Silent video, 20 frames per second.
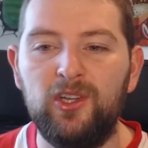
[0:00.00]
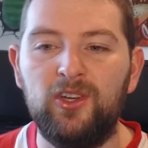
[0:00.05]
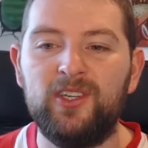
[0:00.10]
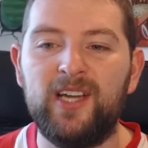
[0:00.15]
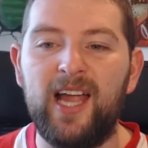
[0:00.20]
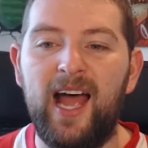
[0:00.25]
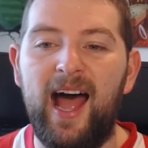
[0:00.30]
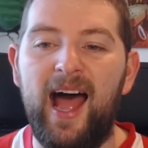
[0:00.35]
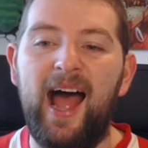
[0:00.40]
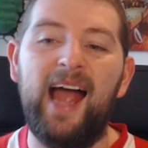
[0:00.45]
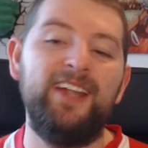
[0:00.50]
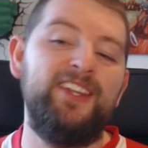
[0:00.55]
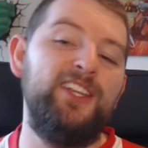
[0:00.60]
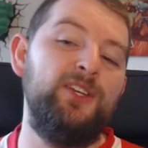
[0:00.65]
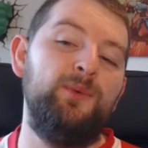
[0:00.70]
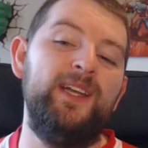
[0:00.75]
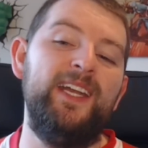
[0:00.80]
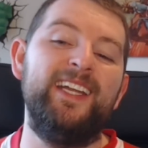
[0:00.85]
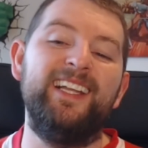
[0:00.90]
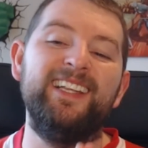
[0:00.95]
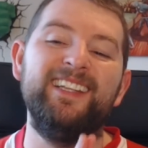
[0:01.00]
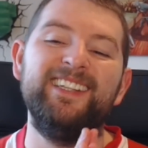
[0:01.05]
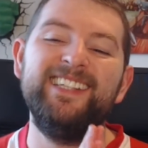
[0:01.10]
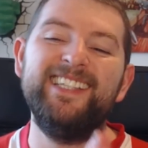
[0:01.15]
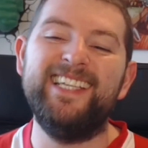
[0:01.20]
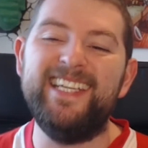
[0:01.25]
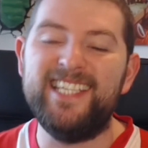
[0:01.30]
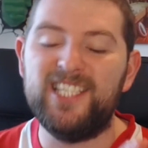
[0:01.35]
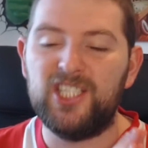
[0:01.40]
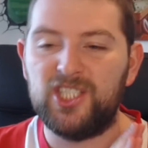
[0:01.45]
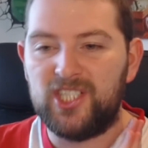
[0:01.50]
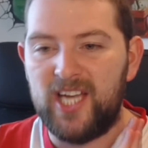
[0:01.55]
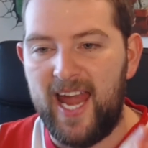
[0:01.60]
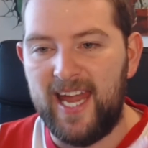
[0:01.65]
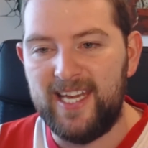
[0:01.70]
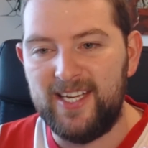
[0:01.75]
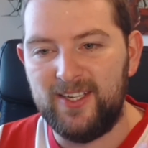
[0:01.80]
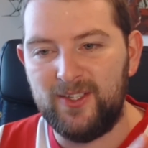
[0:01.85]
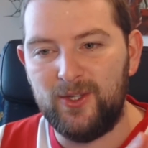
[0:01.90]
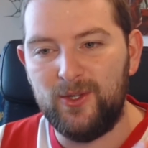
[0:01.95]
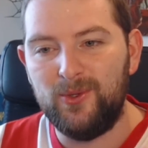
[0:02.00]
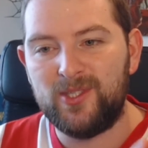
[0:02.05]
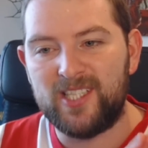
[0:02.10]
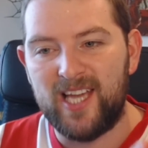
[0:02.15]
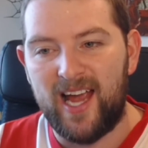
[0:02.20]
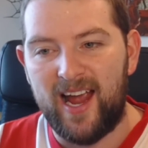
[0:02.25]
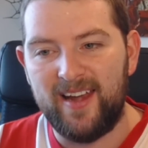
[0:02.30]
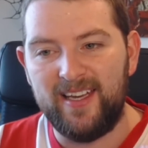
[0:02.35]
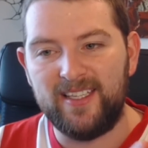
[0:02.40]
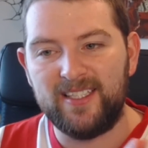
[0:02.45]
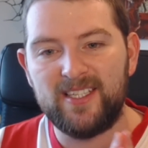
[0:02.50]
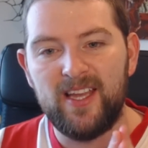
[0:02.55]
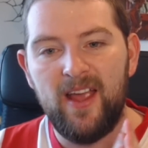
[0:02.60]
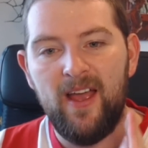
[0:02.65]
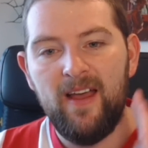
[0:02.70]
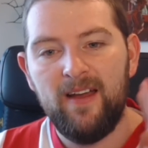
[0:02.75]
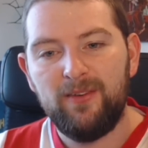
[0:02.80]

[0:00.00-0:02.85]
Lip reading: look at, I think we need at least 8 new signings.